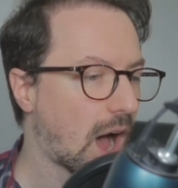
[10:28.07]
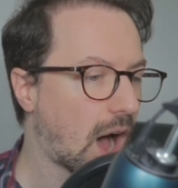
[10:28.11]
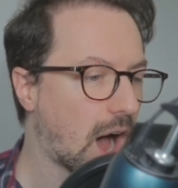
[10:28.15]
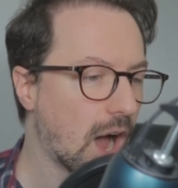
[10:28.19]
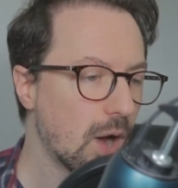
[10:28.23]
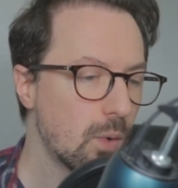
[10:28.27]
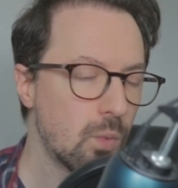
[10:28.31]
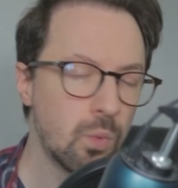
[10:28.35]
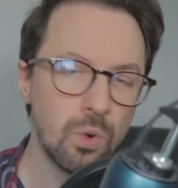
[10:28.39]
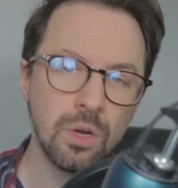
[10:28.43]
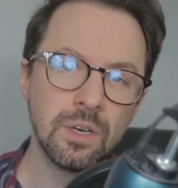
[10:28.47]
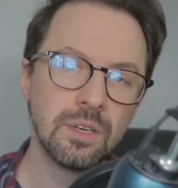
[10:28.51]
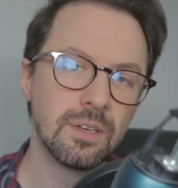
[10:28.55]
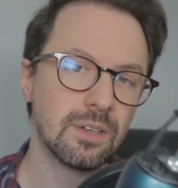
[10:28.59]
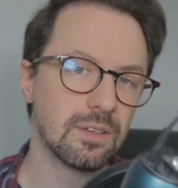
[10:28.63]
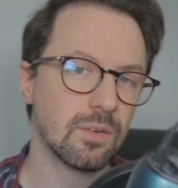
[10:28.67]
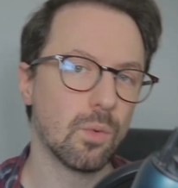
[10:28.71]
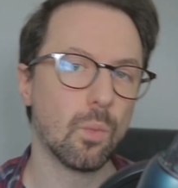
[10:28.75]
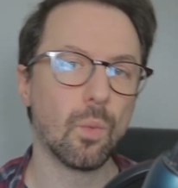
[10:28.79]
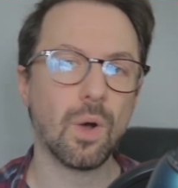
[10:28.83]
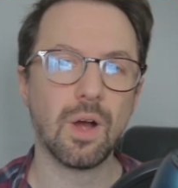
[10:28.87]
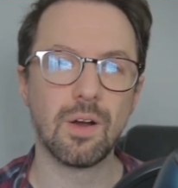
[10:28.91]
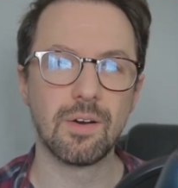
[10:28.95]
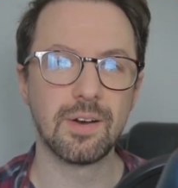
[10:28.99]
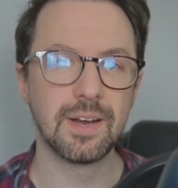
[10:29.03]
I wouldn't
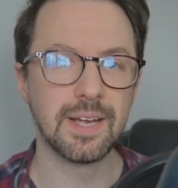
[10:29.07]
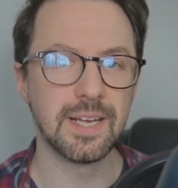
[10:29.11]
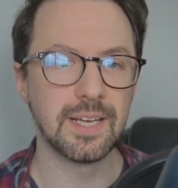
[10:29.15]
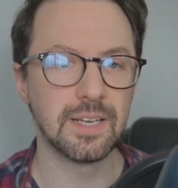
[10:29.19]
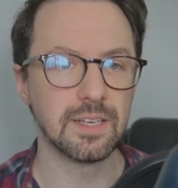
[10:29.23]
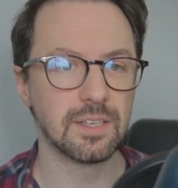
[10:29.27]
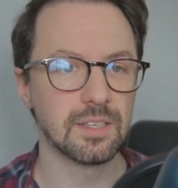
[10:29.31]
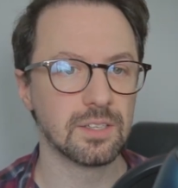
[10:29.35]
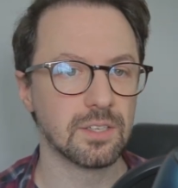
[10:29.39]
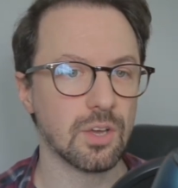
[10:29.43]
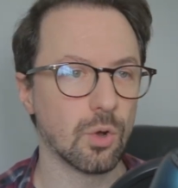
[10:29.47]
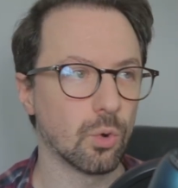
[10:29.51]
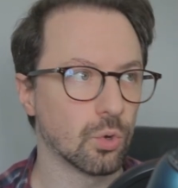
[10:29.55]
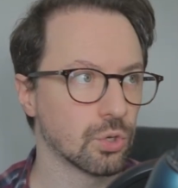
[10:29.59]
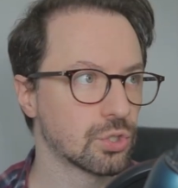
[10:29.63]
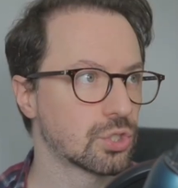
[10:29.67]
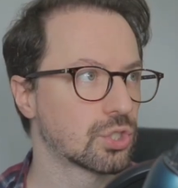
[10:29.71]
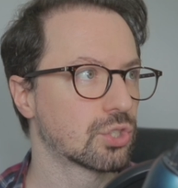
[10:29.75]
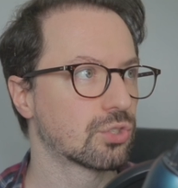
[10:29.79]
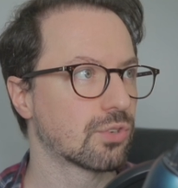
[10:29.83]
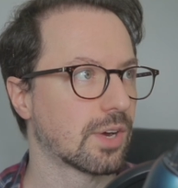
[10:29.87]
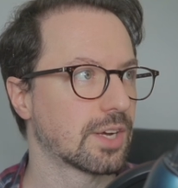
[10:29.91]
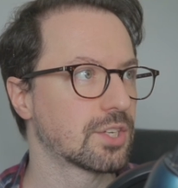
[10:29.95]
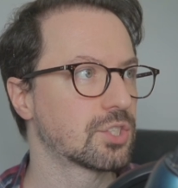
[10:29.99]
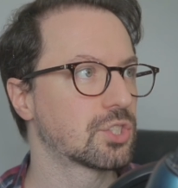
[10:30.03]
worry or
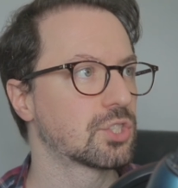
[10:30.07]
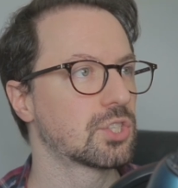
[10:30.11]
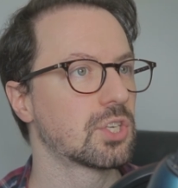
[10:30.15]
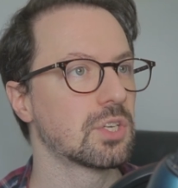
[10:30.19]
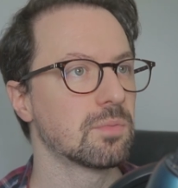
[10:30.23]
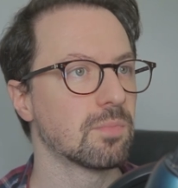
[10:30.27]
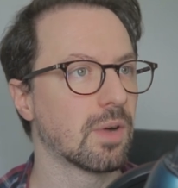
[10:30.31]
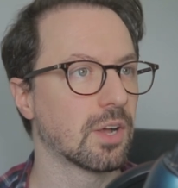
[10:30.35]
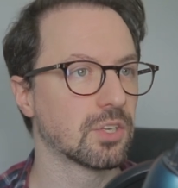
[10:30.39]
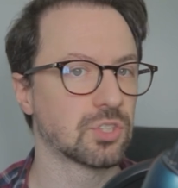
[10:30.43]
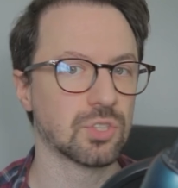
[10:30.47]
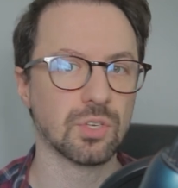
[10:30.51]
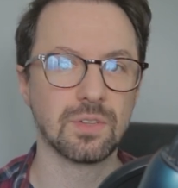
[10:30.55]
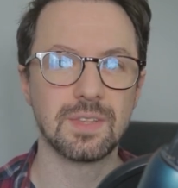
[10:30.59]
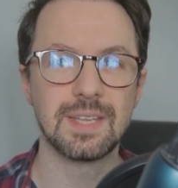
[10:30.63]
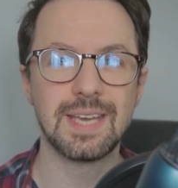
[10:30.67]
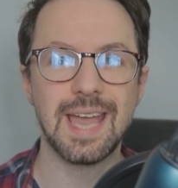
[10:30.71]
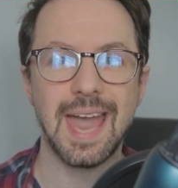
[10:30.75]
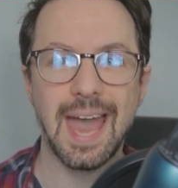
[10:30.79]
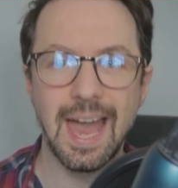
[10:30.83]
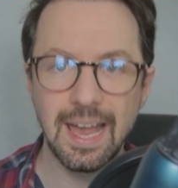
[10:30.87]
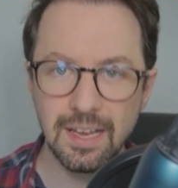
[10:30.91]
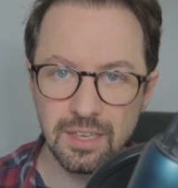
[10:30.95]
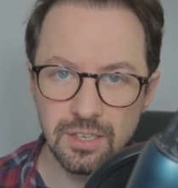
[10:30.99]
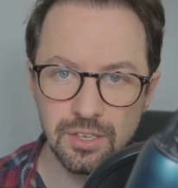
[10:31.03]
stress too much on the
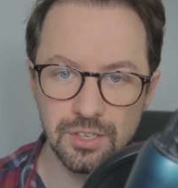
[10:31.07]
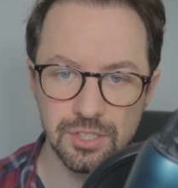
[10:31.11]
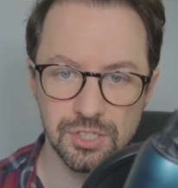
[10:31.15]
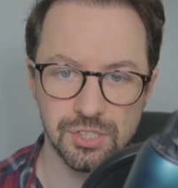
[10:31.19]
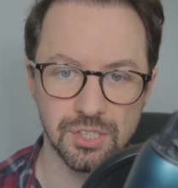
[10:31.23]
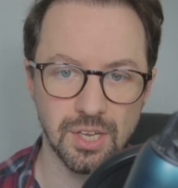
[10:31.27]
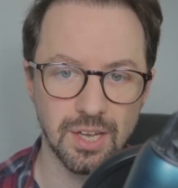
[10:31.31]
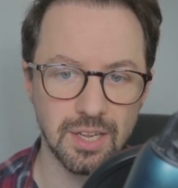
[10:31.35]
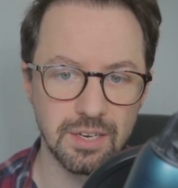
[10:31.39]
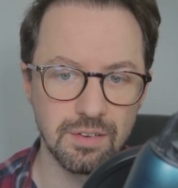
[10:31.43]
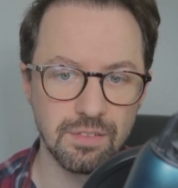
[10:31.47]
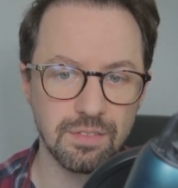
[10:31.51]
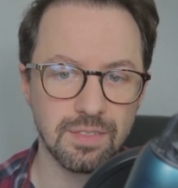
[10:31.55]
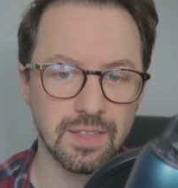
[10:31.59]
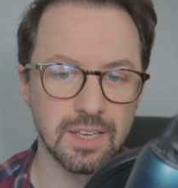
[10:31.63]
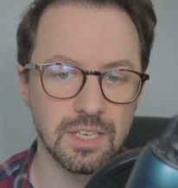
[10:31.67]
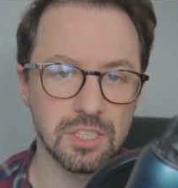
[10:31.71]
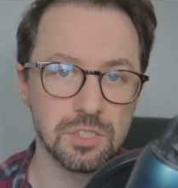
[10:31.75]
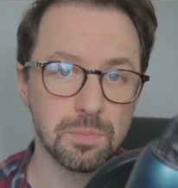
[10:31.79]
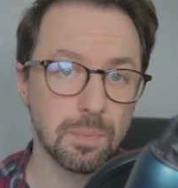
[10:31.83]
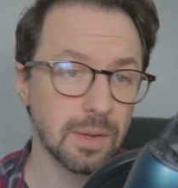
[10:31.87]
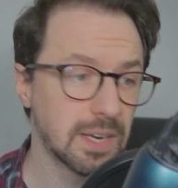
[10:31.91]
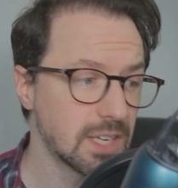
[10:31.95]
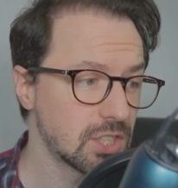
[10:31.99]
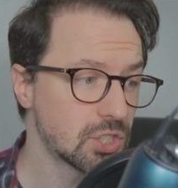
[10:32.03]
anger side of
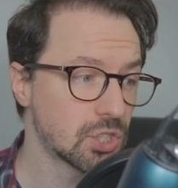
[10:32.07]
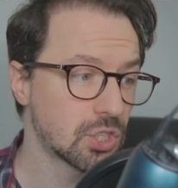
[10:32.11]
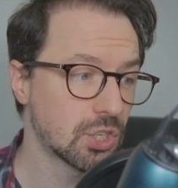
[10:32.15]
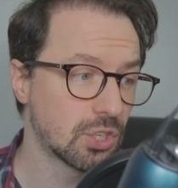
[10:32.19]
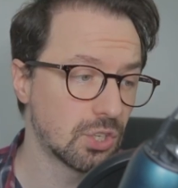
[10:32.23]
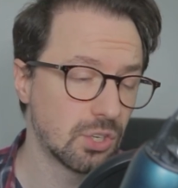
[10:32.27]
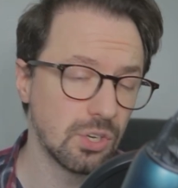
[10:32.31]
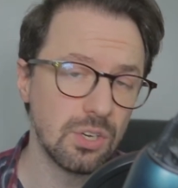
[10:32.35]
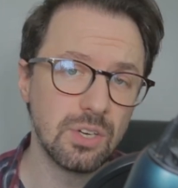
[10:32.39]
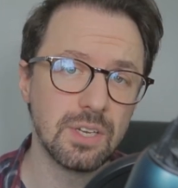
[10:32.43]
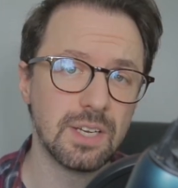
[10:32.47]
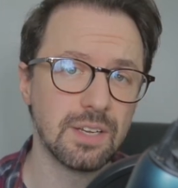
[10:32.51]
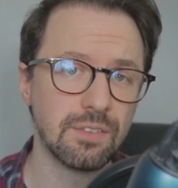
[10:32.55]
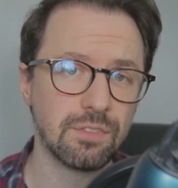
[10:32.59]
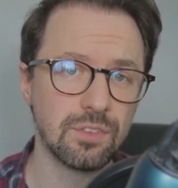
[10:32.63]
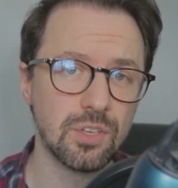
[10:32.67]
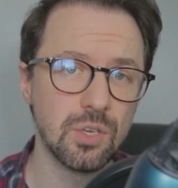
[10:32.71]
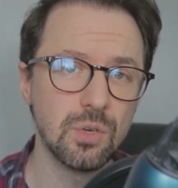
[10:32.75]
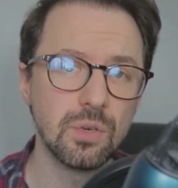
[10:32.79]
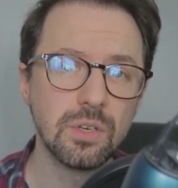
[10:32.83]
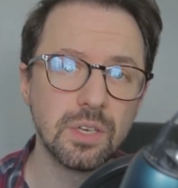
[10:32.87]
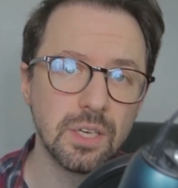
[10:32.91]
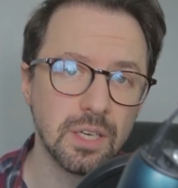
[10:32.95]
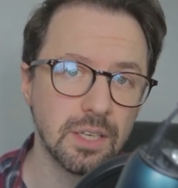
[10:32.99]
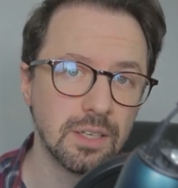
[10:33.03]
things, but it's good if
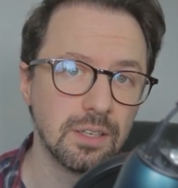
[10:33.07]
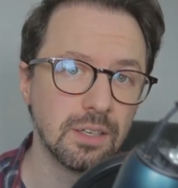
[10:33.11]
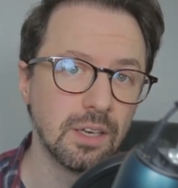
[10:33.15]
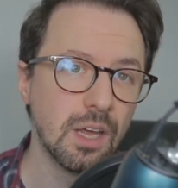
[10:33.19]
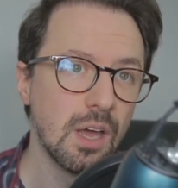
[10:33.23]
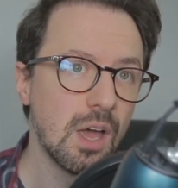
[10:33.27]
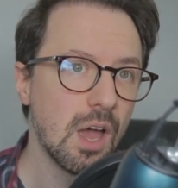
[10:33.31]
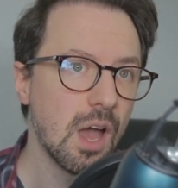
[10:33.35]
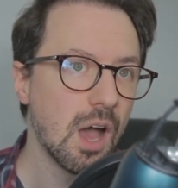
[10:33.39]
you can